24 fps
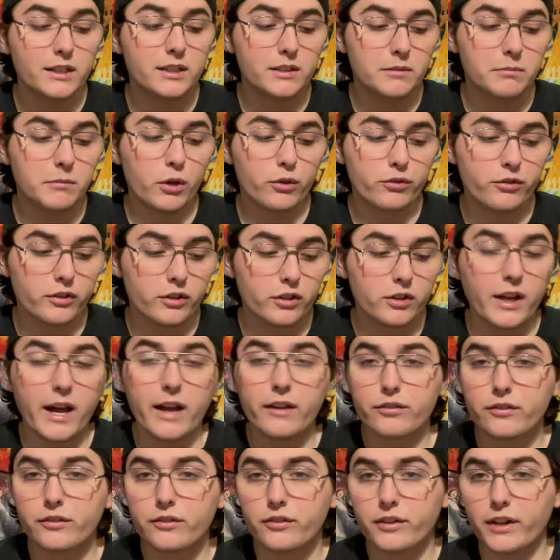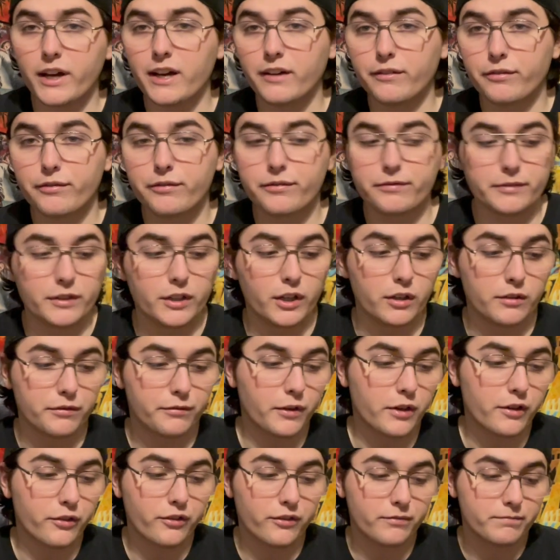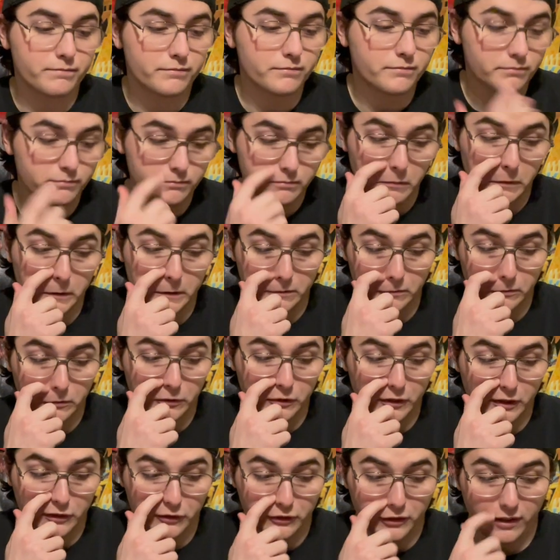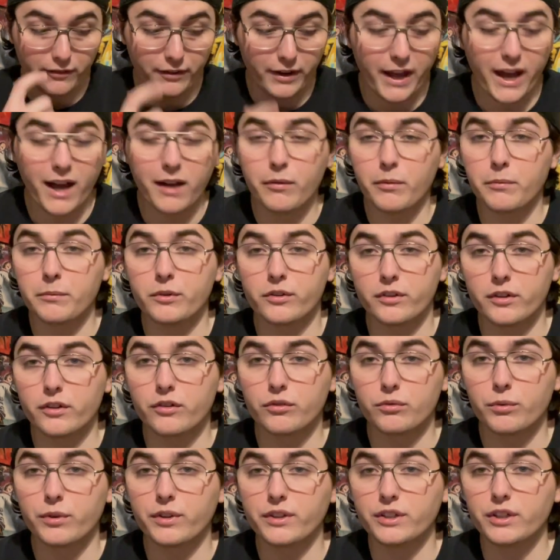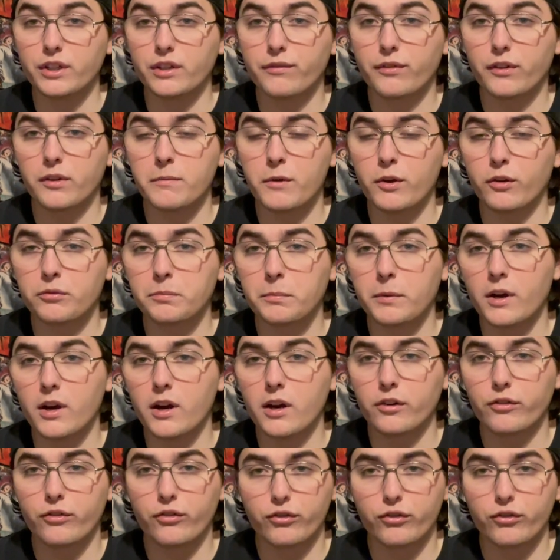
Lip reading: most of their classic stuff, you know, first like 6-7 albums is really good for the most part.